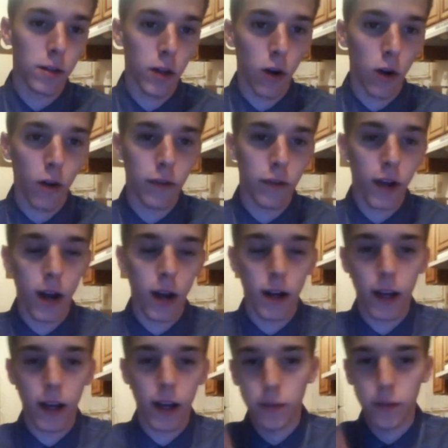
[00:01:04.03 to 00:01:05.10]
me off, kind
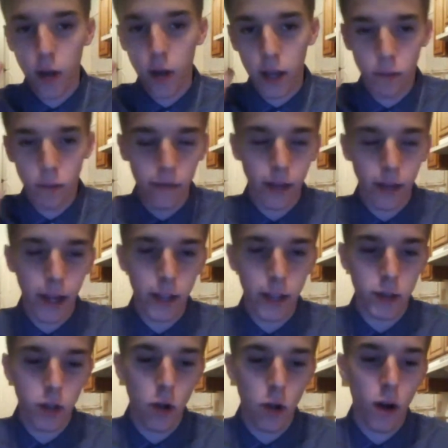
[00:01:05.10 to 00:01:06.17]
of, had the red
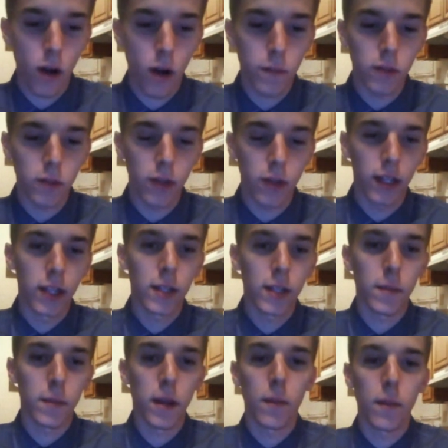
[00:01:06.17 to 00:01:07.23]
flags go up. So they
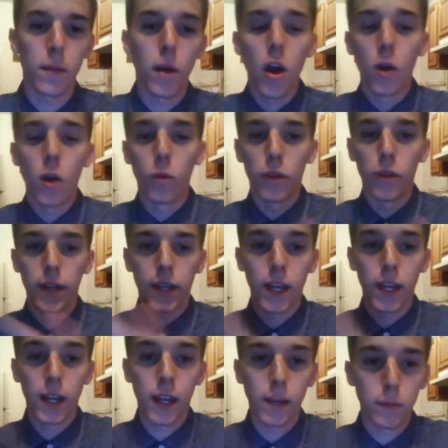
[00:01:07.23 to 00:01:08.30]
linked me up with a
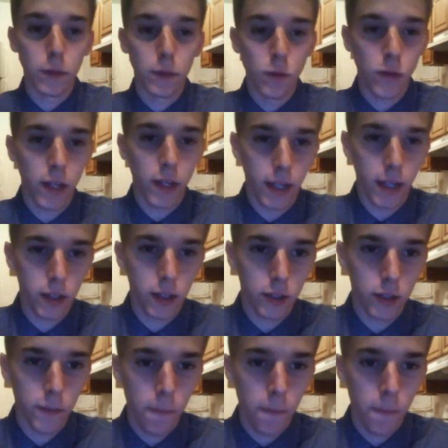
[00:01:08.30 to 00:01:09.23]
kid named Luke Kish.